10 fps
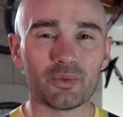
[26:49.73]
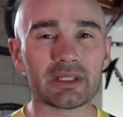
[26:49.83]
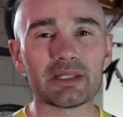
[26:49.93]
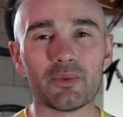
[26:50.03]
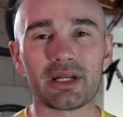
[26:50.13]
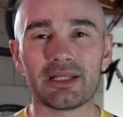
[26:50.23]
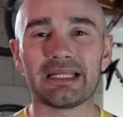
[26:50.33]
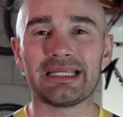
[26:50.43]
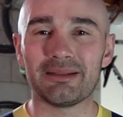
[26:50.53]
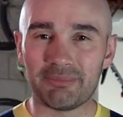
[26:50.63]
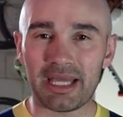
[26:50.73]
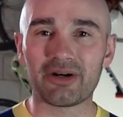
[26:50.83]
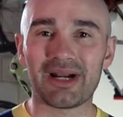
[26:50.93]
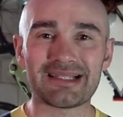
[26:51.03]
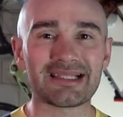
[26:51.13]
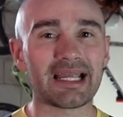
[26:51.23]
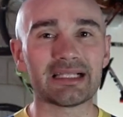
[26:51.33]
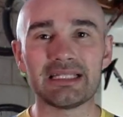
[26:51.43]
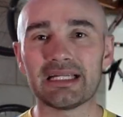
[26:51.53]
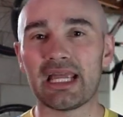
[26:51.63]
really want to like get better at
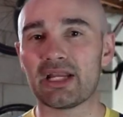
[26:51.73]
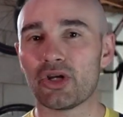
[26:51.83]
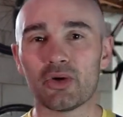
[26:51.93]
cycling and